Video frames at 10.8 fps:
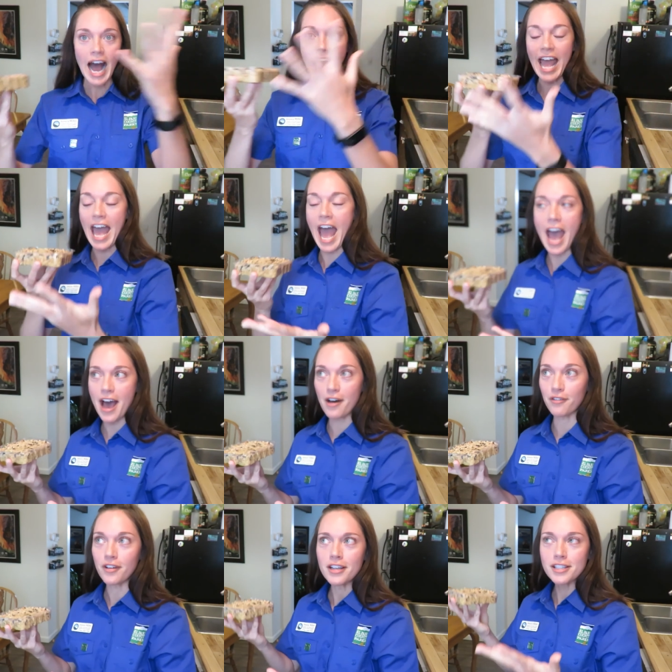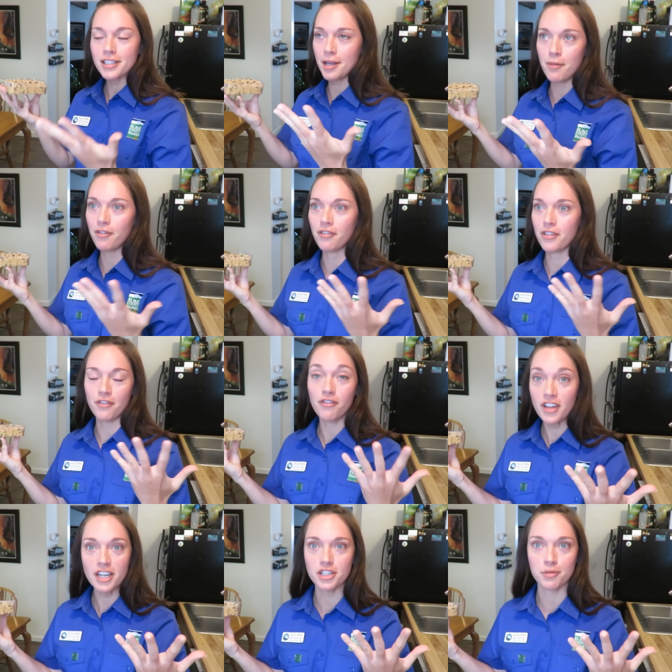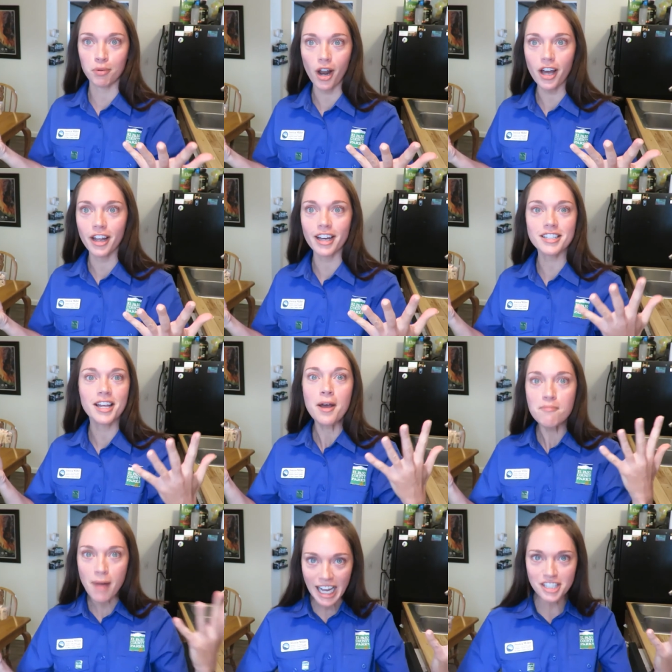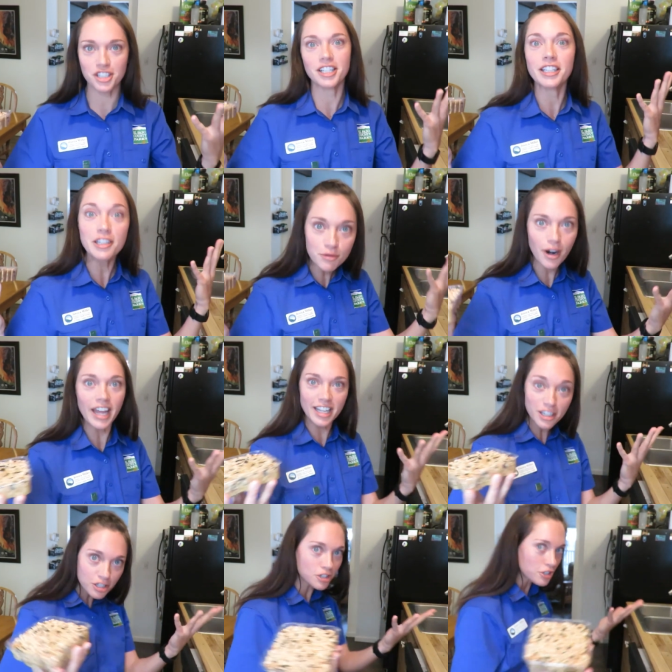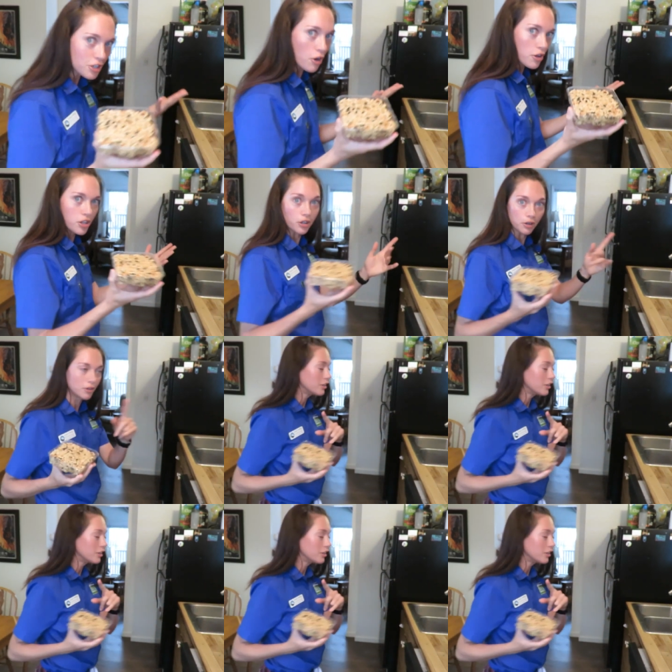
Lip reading: I have some of the finished product magically ready to show you.